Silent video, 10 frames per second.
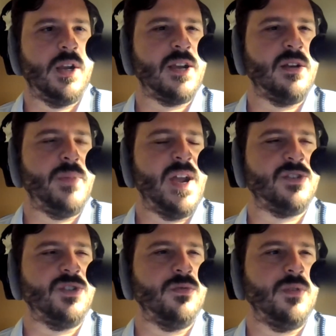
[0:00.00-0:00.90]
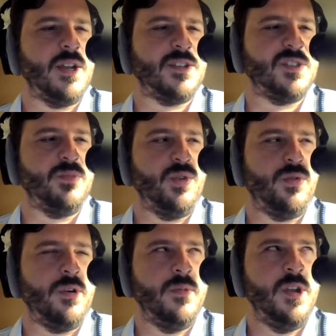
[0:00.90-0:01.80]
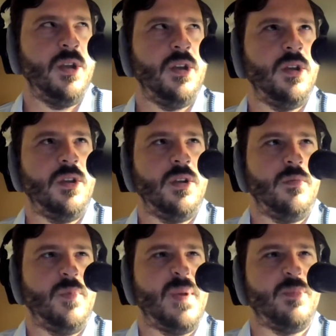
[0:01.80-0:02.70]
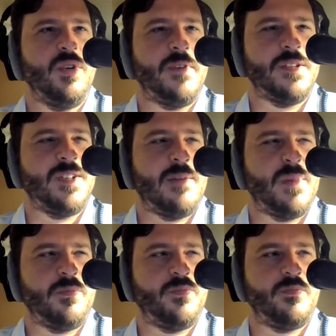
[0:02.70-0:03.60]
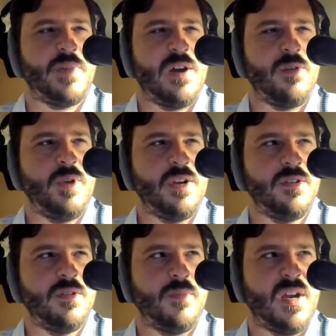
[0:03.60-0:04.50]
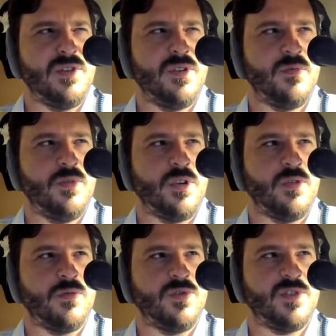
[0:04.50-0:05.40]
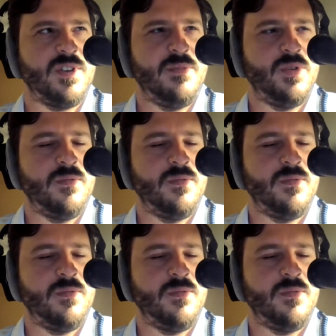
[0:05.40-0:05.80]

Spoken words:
And I come back to explore. Remember, if I tap my power button, my unit will go to sleep.